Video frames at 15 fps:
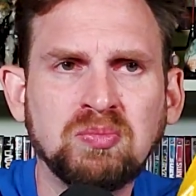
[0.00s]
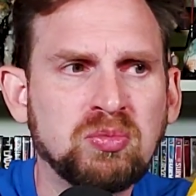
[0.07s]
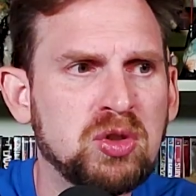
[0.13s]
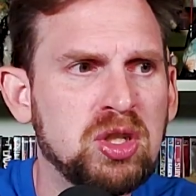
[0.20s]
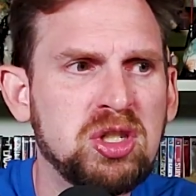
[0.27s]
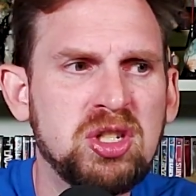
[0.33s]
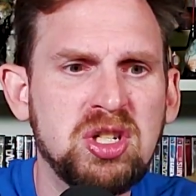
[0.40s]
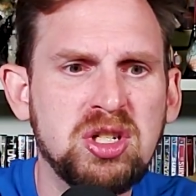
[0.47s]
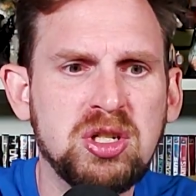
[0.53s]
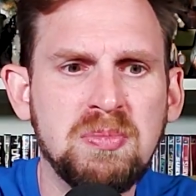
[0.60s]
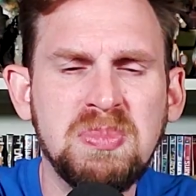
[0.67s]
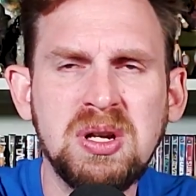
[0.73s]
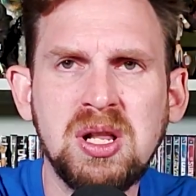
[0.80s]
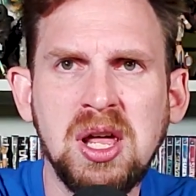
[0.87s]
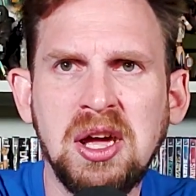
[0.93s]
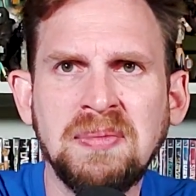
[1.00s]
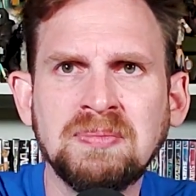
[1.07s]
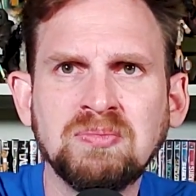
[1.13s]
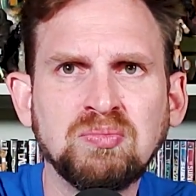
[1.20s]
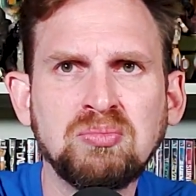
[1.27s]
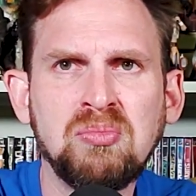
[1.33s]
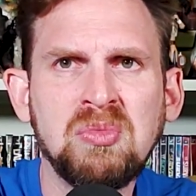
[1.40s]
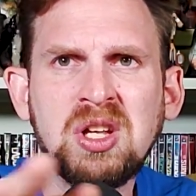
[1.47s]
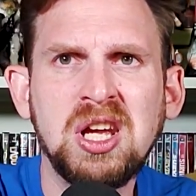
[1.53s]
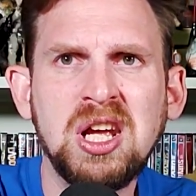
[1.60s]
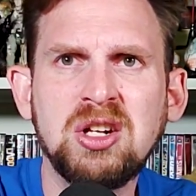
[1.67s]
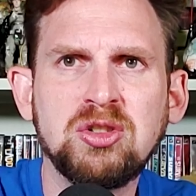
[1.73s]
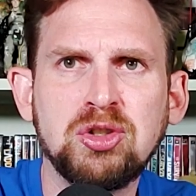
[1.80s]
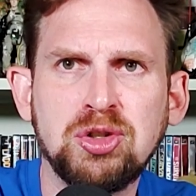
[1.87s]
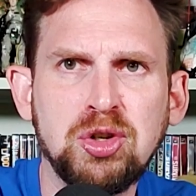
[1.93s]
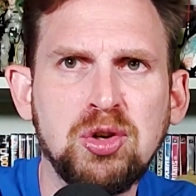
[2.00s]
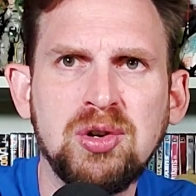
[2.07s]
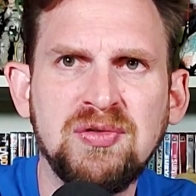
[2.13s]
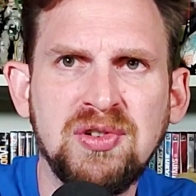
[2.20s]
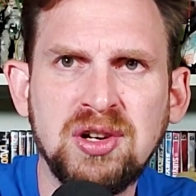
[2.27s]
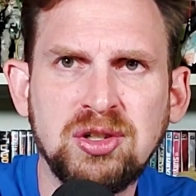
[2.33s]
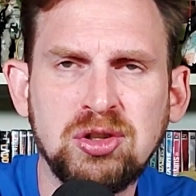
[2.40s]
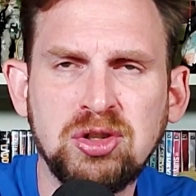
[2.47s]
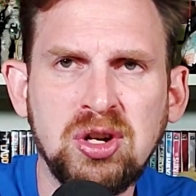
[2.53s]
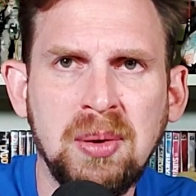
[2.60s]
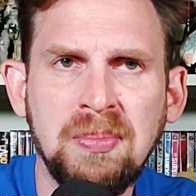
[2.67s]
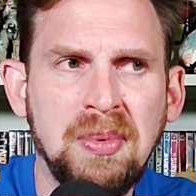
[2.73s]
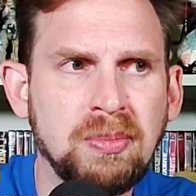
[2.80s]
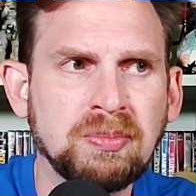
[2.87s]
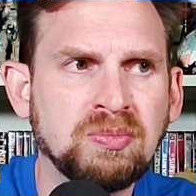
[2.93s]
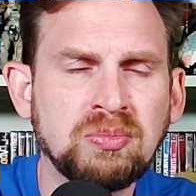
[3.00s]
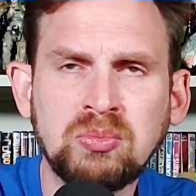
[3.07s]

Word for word: It needs to be like cans of tuna fish or something.